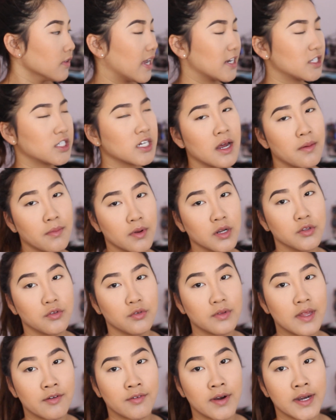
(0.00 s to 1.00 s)
Actually, I'm gonna
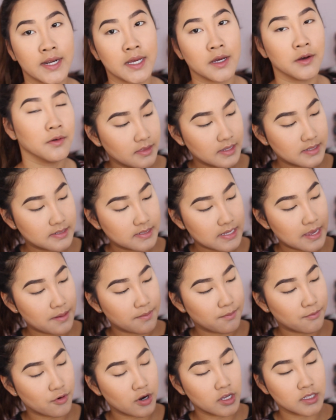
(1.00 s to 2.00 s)
do that right now. The
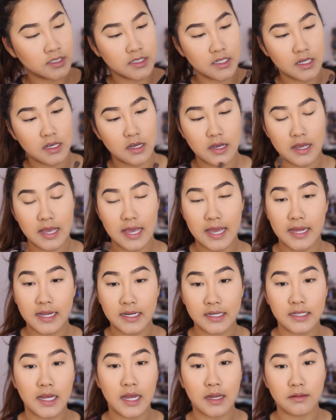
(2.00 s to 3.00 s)
same bronzer,
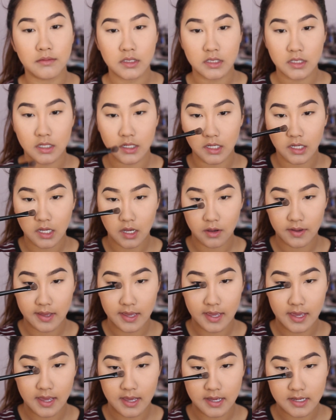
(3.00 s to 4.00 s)
and I'm just gonna go
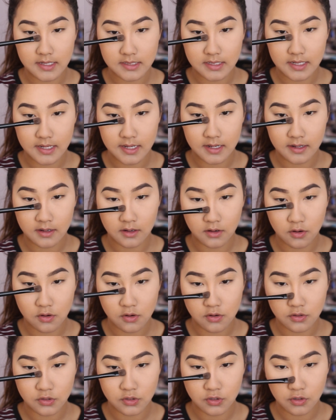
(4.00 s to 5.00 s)
ahead and
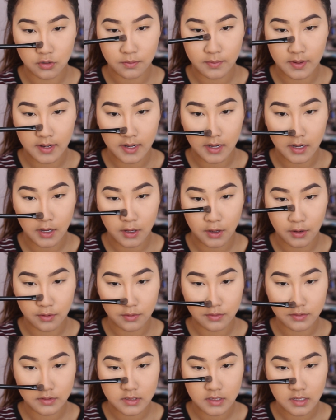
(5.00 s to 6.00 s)
contour my
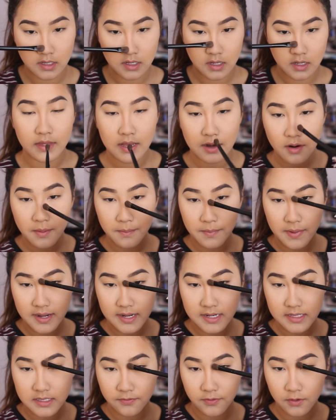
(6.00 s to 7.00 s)
nose. There are
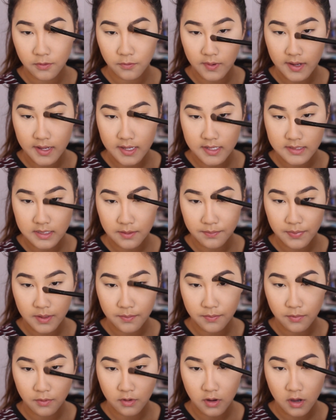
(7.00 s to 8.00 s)
many different ways that
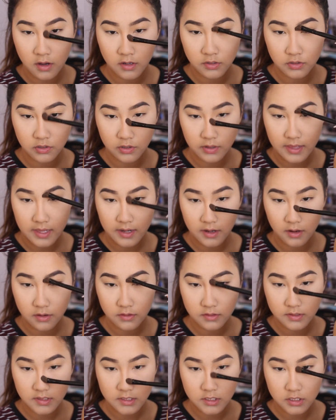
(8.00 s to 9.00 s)
people contour their
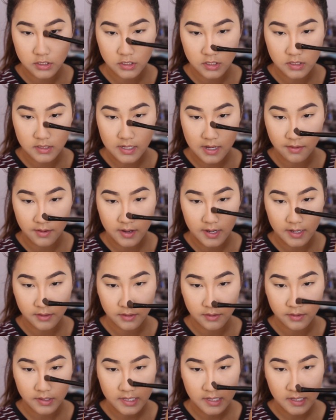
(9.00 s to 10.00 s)
nose. This is just how I
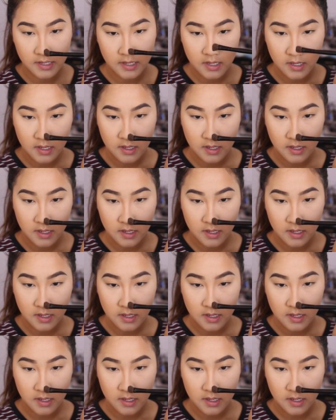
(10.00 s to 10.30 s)
do it.